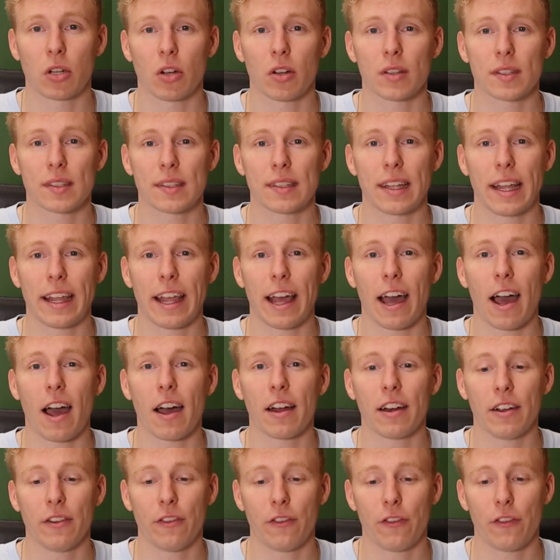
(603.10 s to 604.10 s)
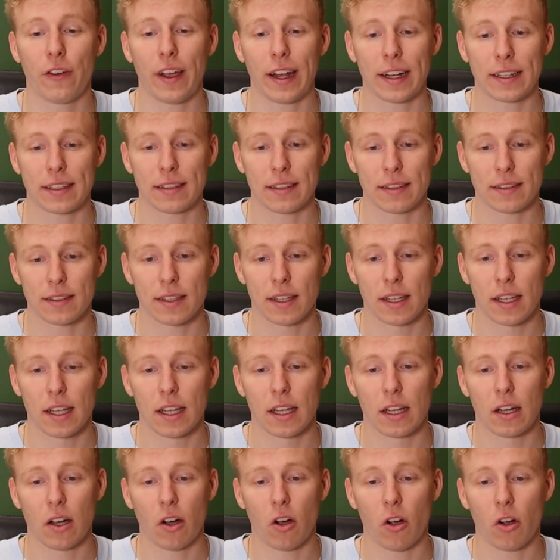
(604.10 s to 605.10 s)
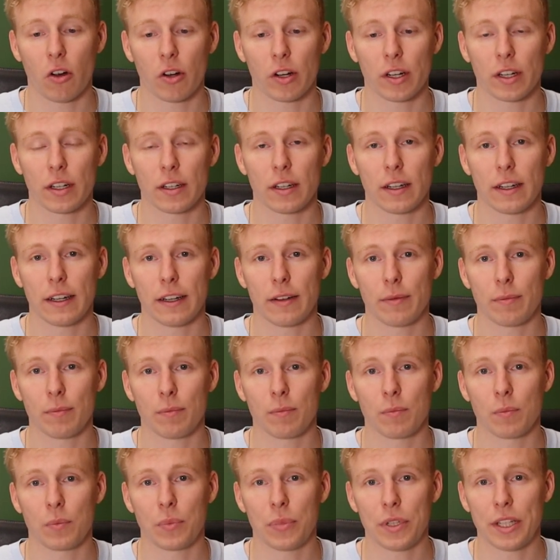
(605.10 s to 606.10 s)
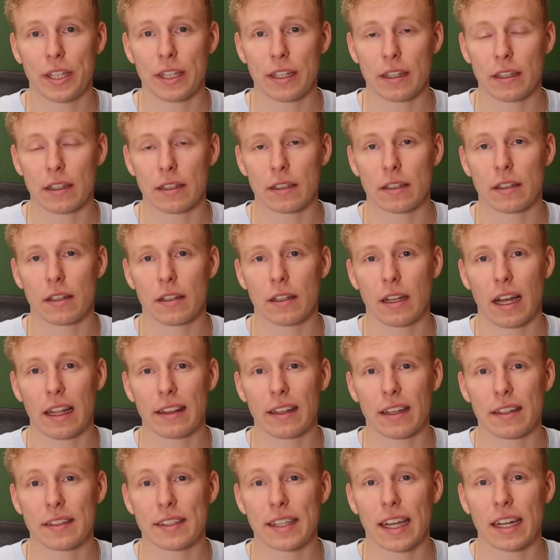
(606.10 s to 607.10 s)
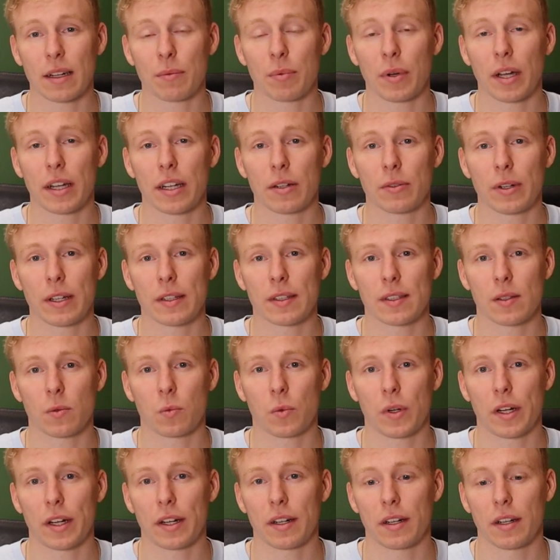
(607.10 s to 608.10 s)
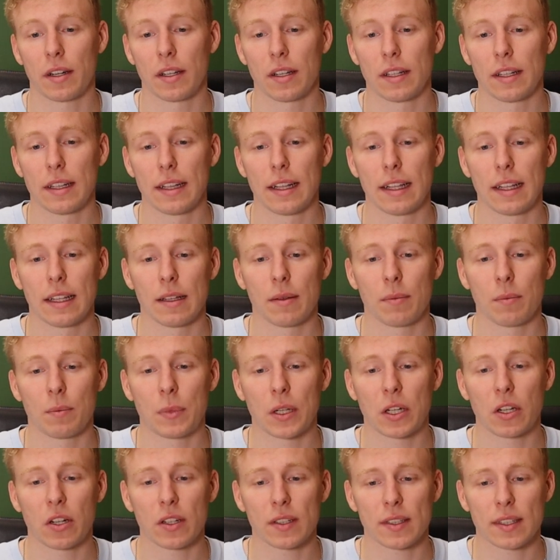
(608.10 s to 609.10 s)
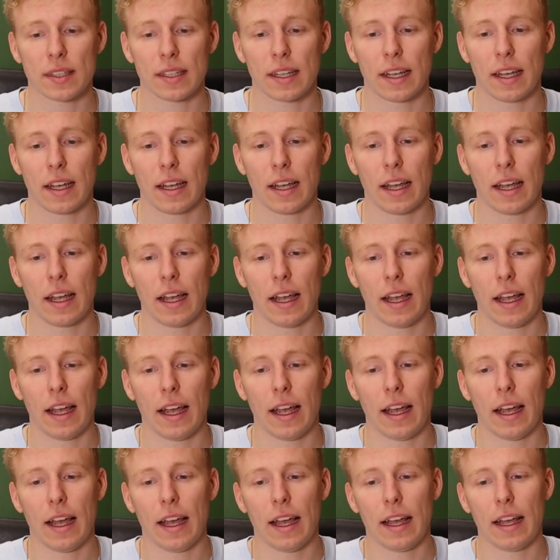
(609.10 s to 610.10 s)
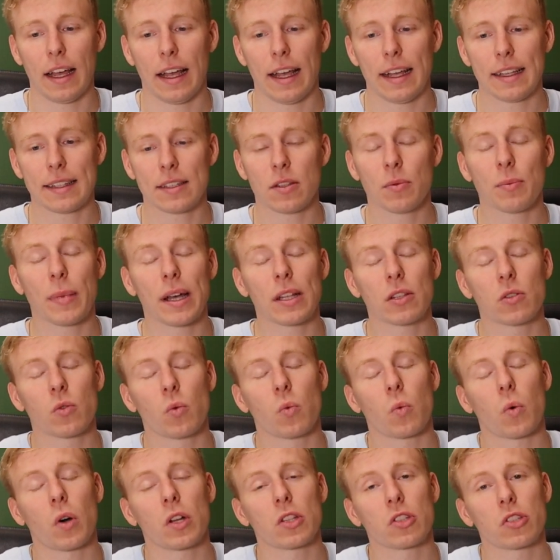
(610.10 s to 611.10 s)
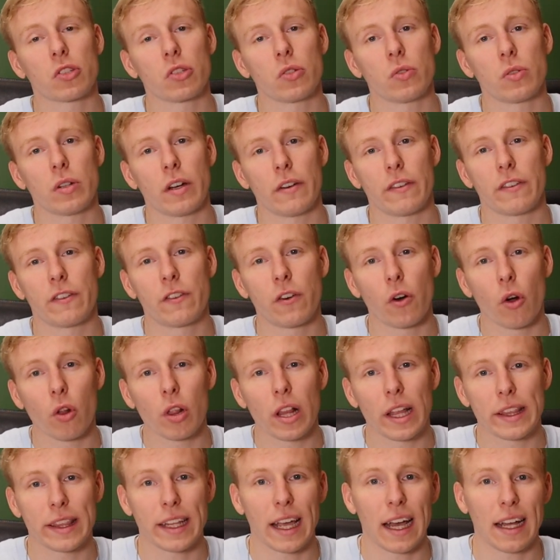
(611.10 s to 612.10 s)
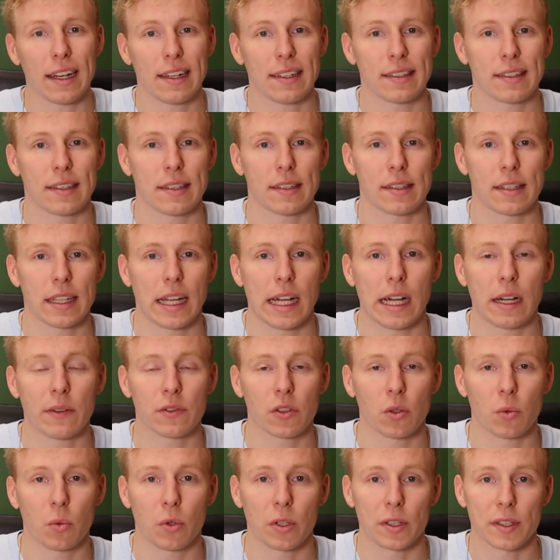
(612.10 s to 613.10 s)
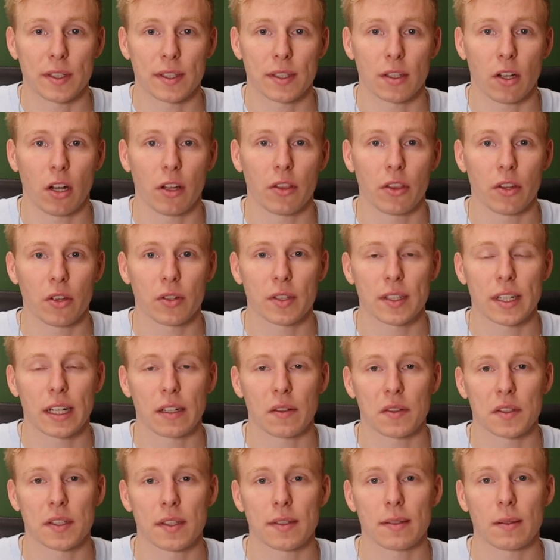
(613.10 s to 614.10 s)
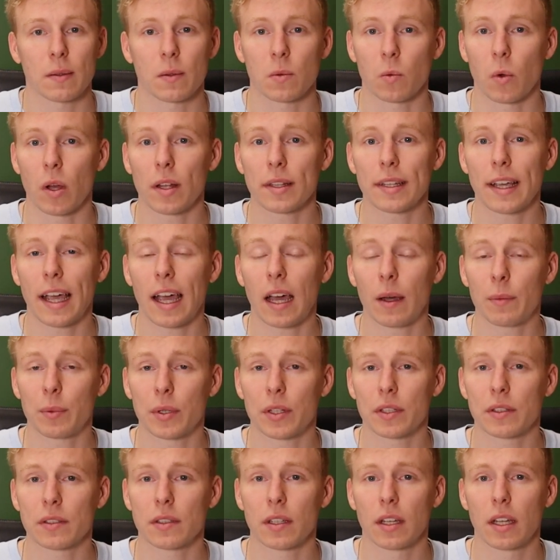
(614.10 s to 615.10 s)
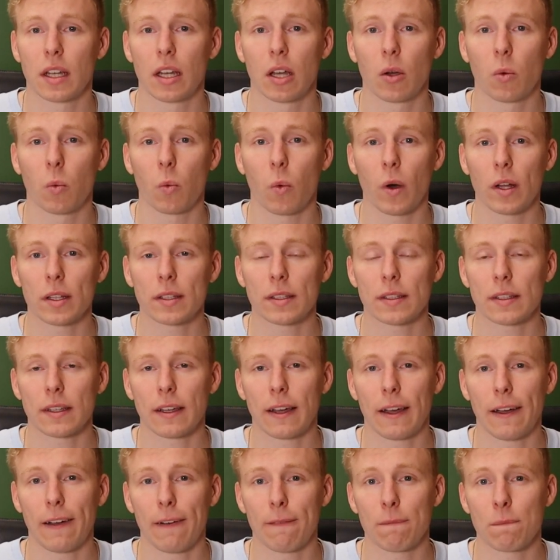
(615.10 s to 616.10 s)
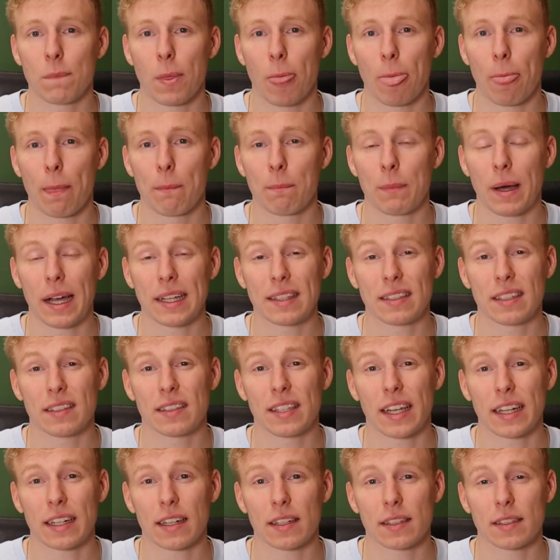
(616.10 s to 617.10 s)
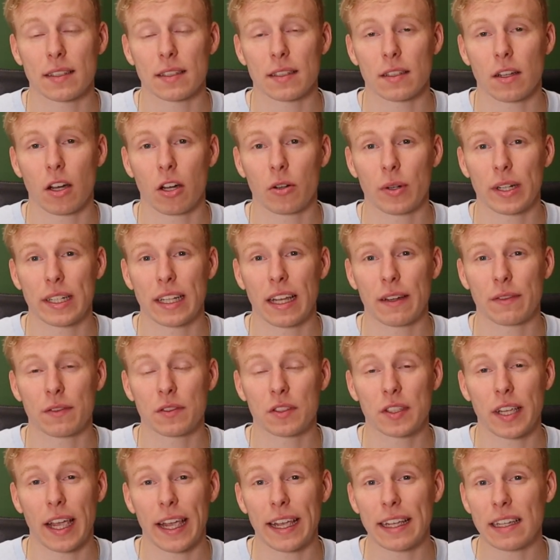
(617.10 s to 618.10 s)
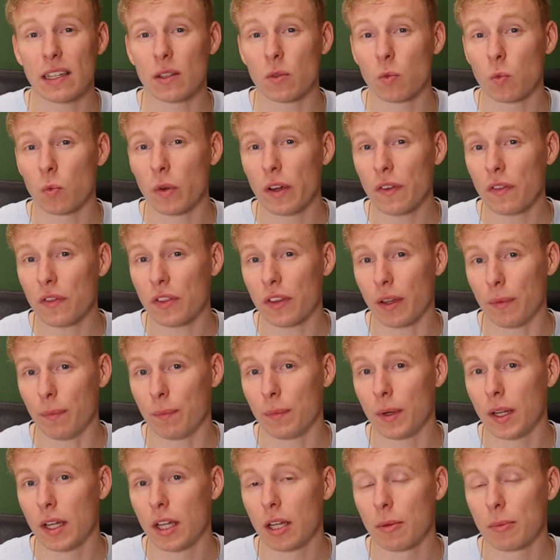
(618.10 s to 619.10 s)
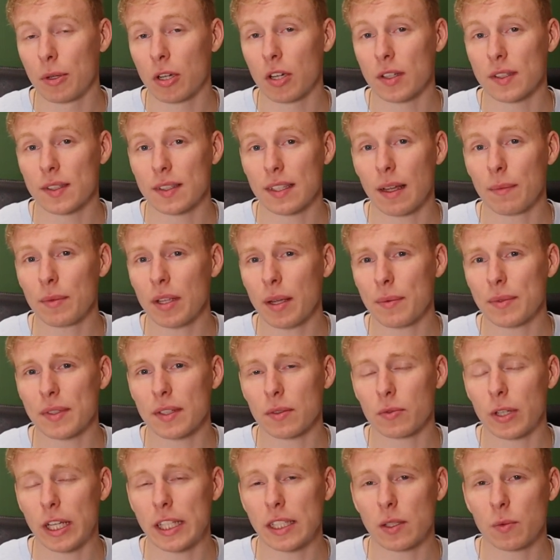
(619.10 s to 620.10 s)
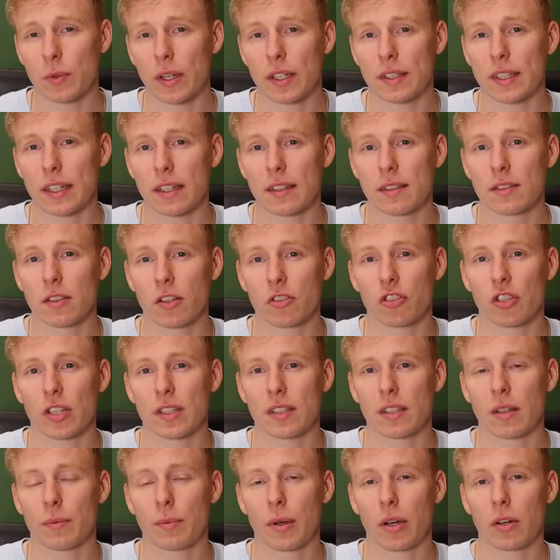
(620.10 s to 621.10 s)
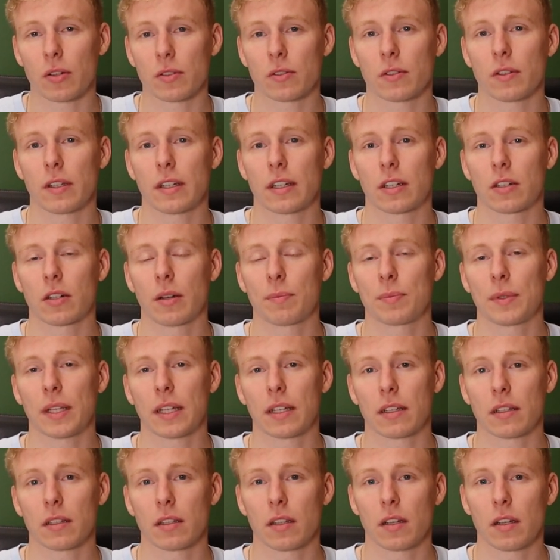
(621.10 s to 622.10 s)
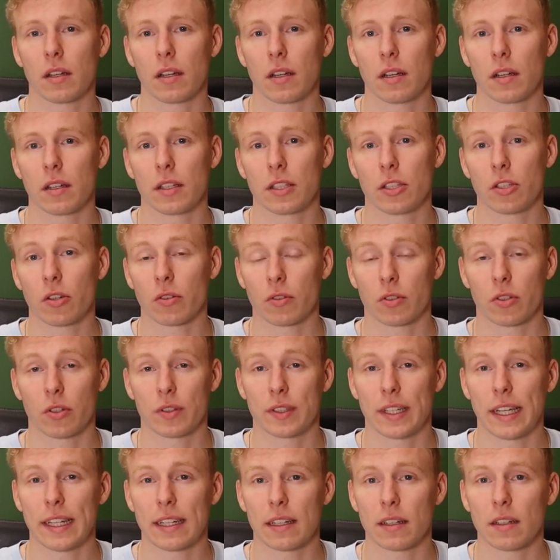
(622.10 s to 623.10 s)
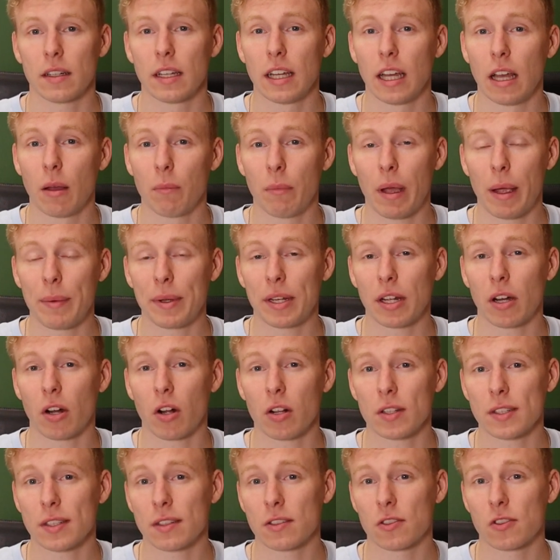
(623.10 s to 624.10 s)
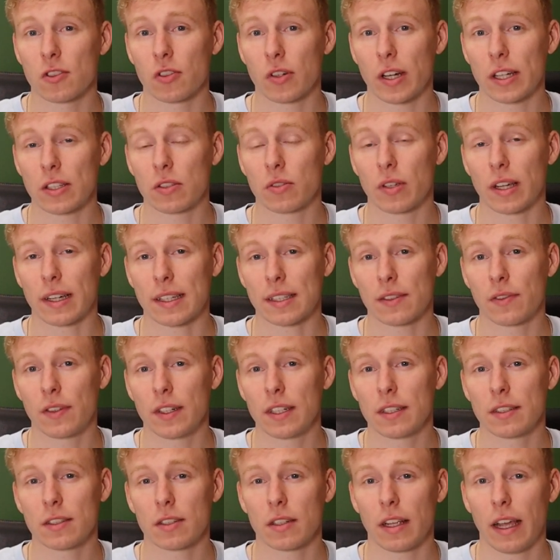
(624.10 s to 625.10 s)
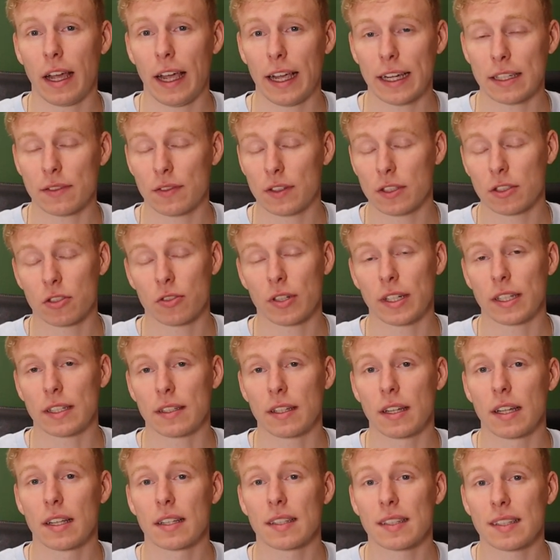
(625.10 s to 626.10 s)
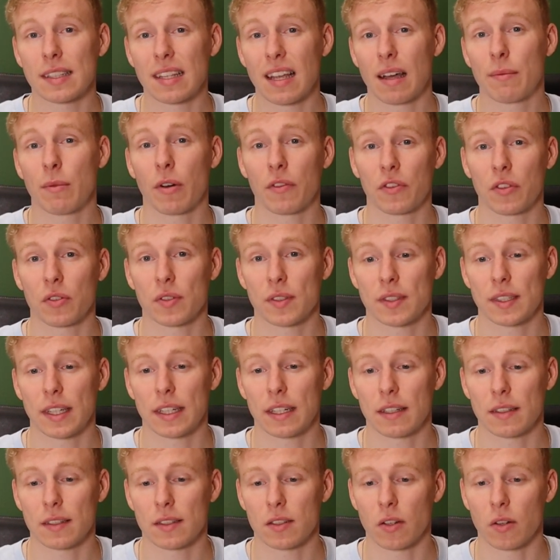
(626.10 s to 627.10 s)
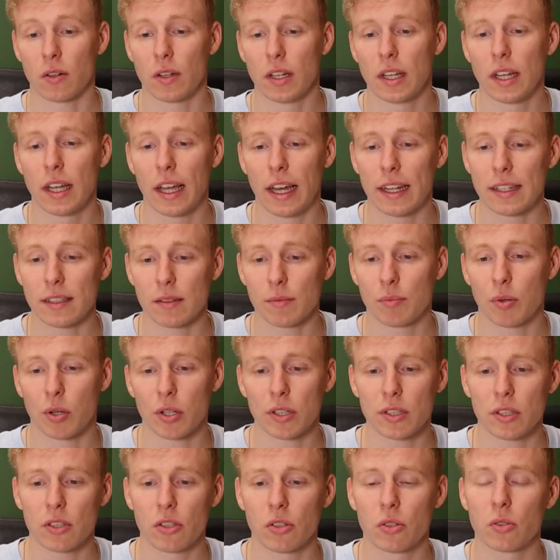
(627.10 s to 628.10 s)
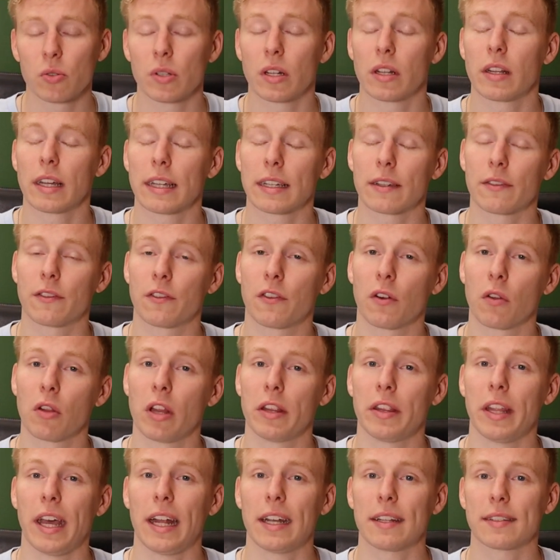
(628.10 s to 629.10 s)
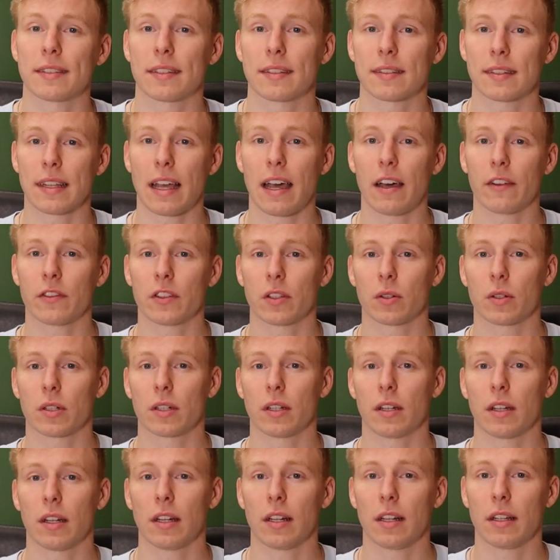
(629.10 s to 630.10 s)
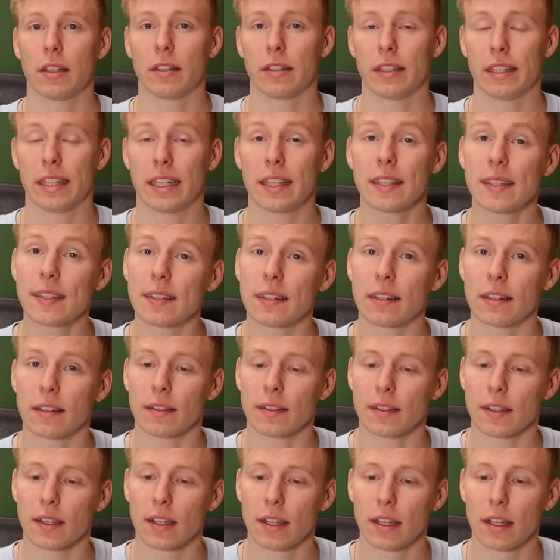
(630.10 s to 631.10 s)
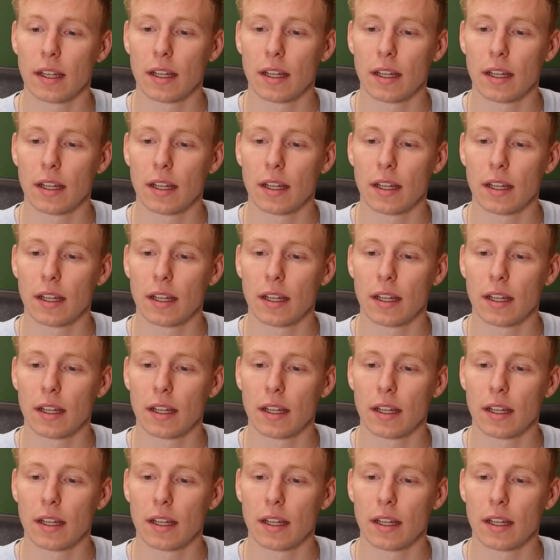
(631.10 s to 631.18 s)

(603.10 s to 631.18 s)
because they are affected or um, being uh, under attack by a ransomware. Because as you might want to do a full analysis afterwards on those kind of systems, what happened, what um, might the attackers already have taken with them. Because sometimes the ransomware attack is not just about encrypting uh, your, your data. Maybe they also try to exfil exfiltrate some of those data. So it is important to do a, like a full analysis after an incident